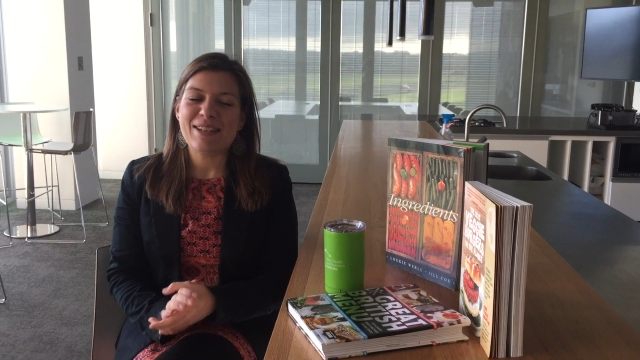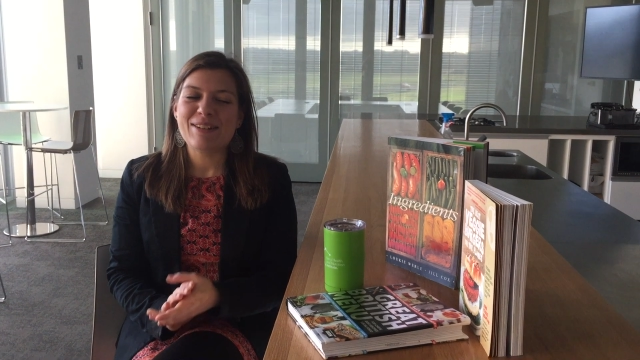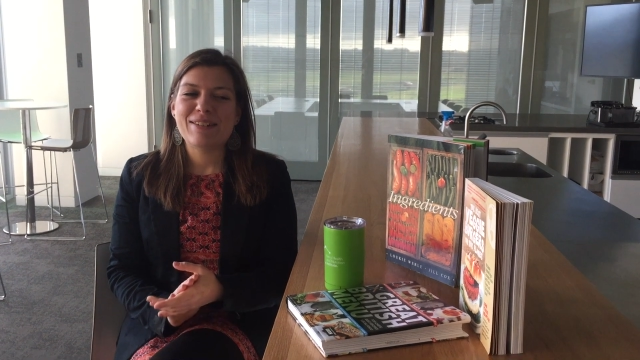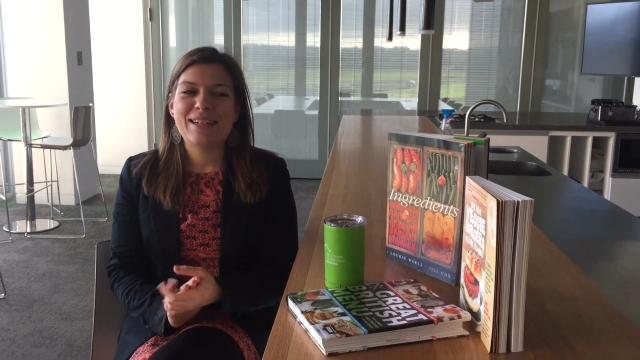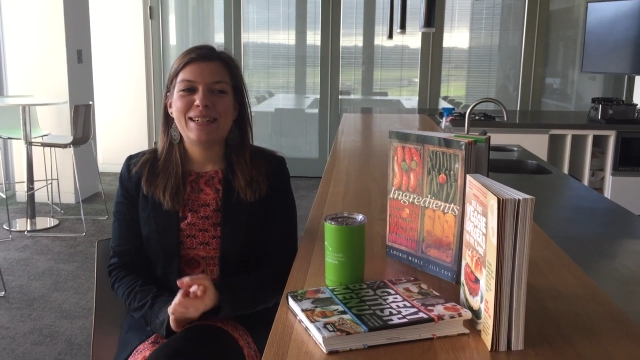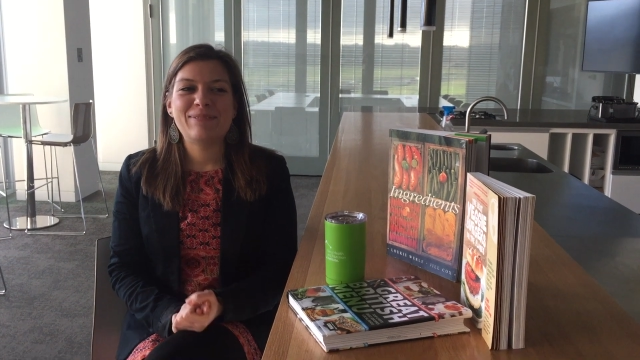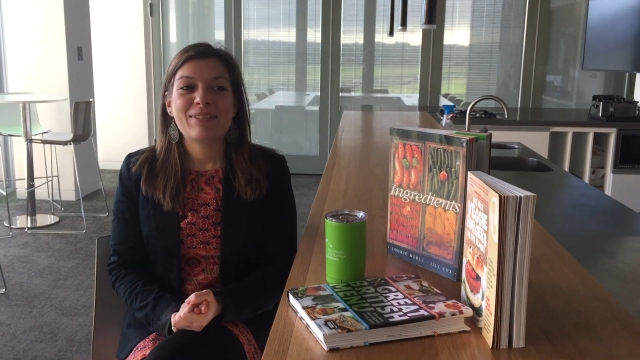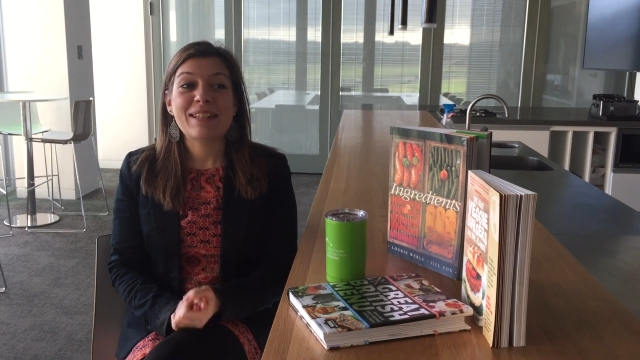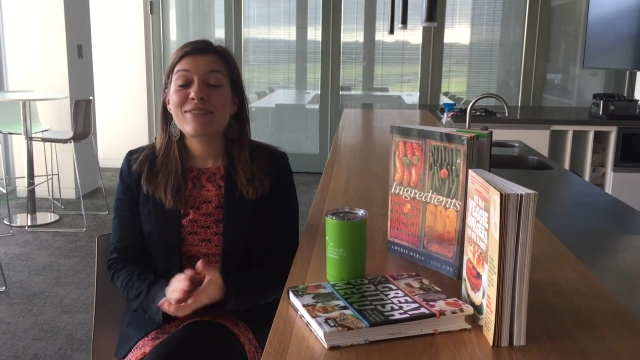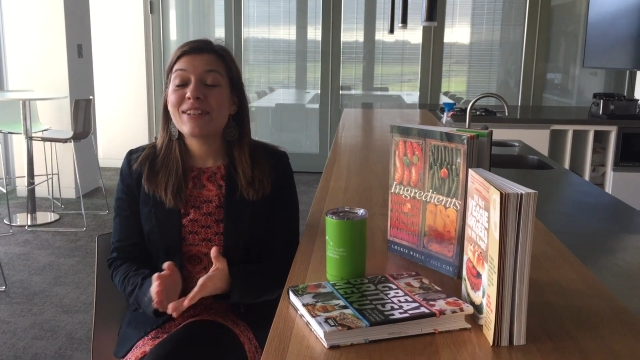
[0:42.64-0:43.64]
So
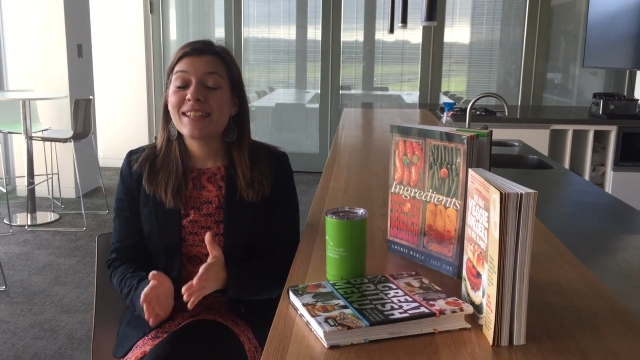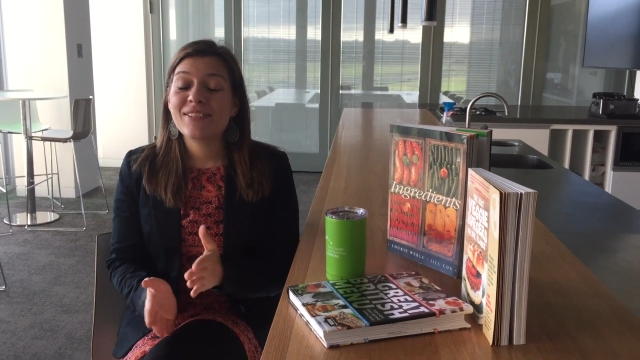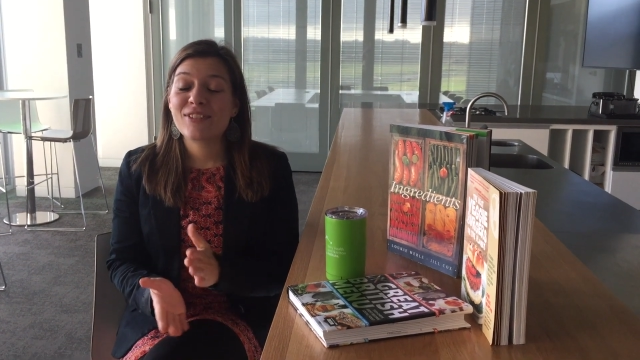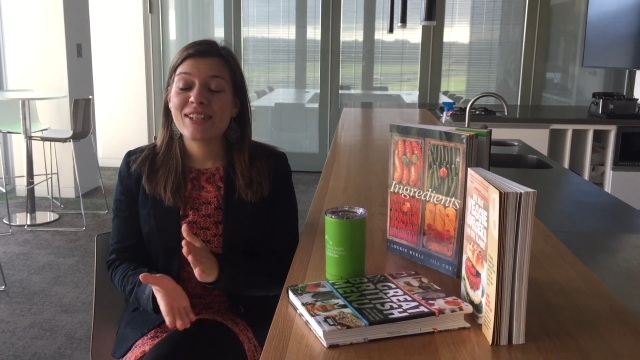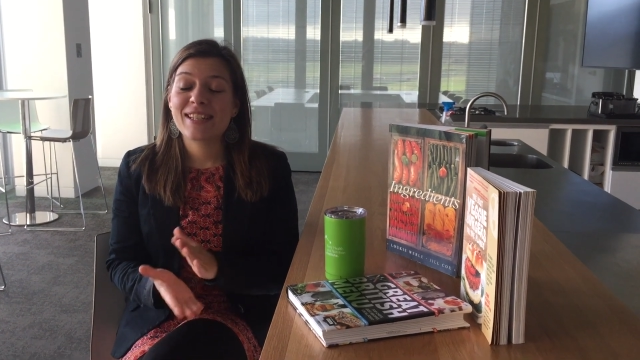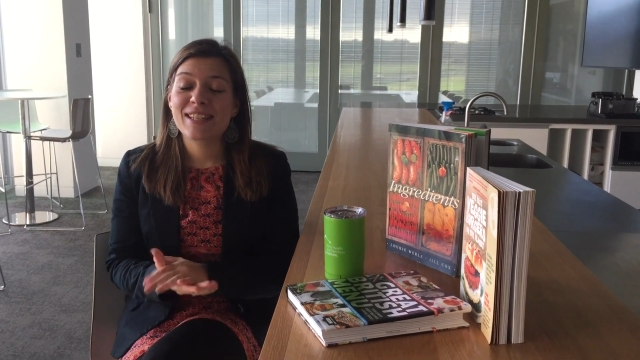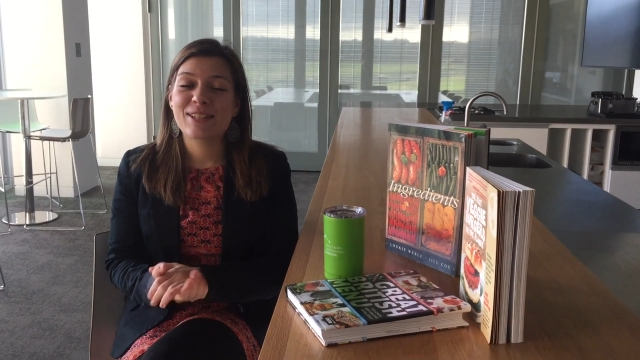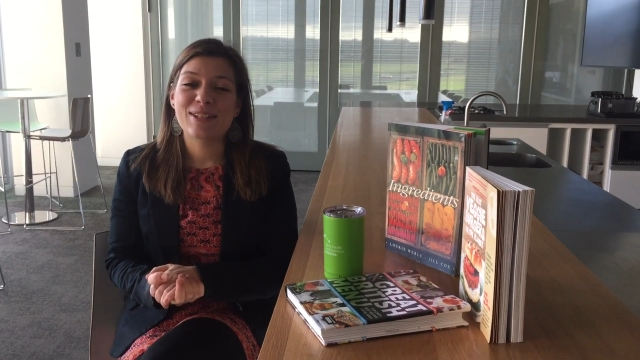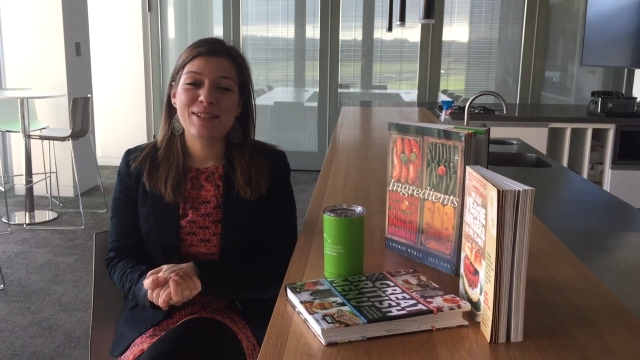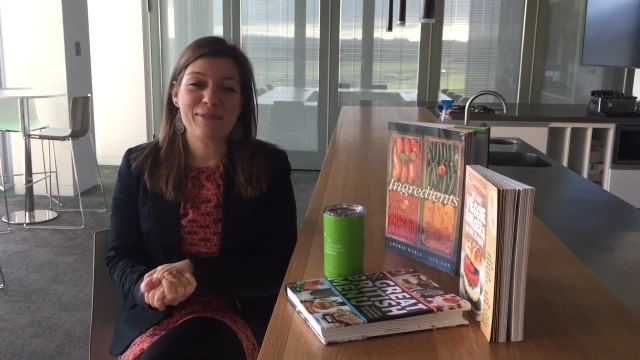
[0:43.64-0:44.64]
it's really interesting
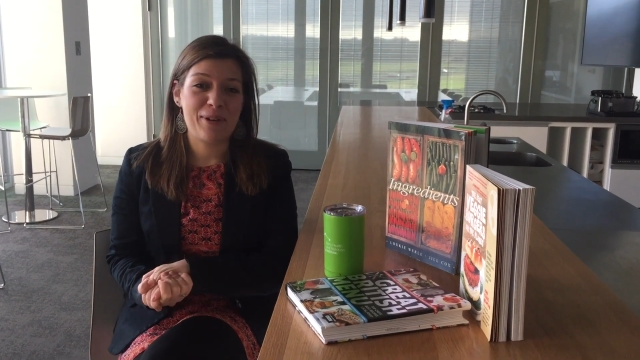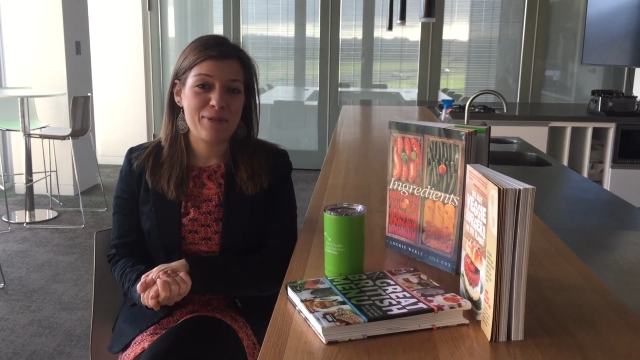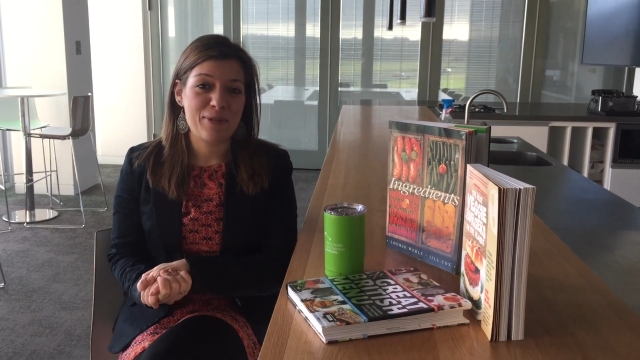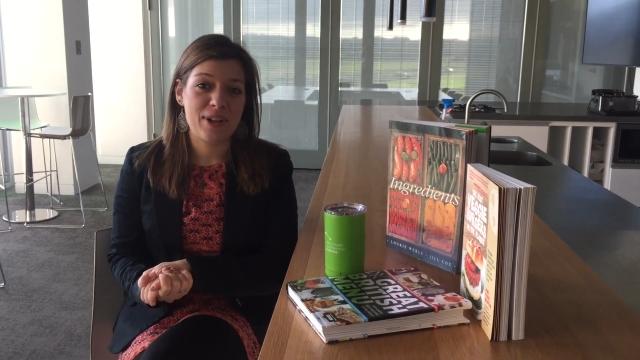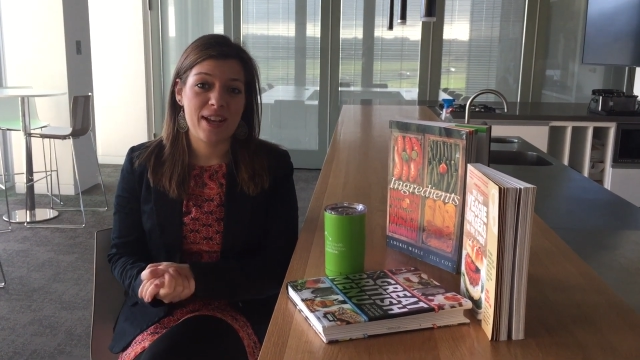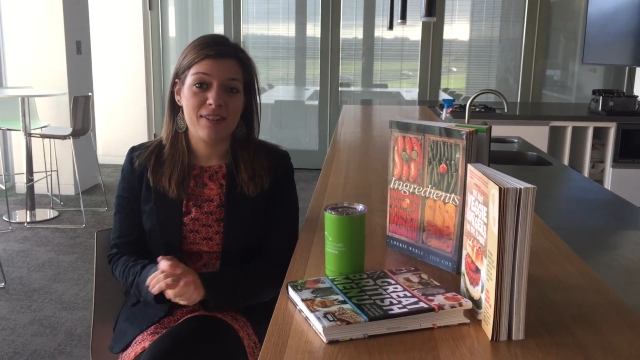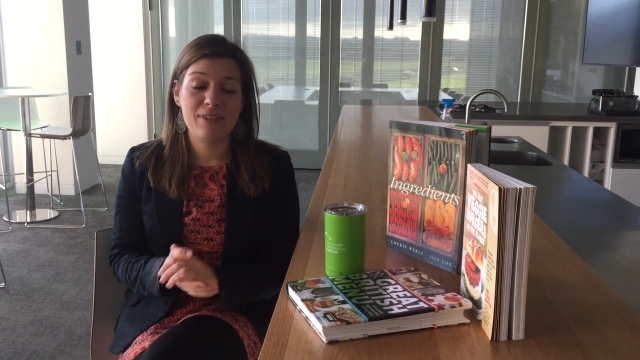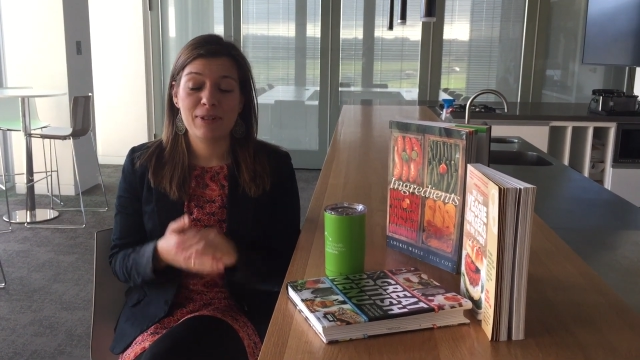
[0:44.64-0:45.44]
to work for Kerry.